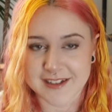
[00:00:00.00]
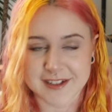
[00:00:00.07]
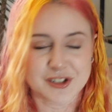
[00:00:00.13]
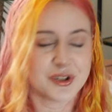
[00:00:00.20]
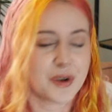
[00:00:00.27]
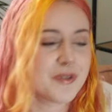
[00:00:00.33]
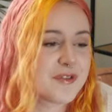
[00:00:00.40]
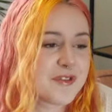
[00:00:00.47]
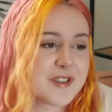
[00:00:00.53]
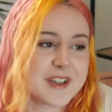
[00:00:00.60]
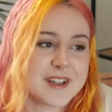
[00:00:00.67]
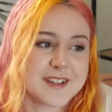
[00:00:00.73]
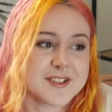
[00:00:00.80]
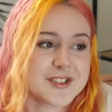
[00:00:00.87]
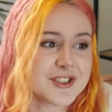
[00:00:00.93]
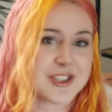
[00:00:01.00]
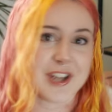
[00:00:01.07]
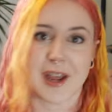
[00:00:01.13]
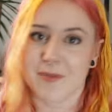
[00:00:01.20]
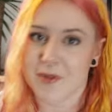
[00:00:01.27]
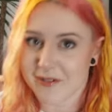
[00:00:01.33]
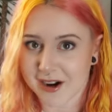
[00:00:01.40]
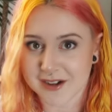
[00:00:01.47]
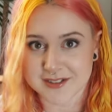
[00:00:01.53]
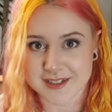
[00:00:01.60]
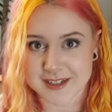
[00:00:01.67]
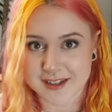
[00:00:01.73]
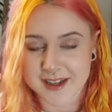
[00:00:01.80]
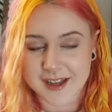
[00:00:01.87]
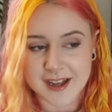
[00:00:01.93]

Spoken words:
and don't feel shame around it.